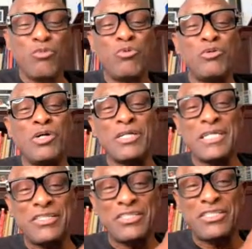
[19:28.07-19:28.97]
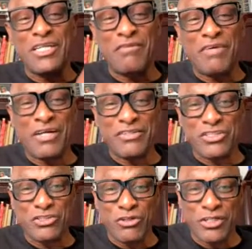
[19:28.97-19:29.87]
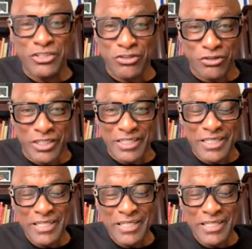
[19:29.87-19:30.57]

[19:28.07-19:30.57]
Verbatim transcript: we were going to get the stuff out the storage unit.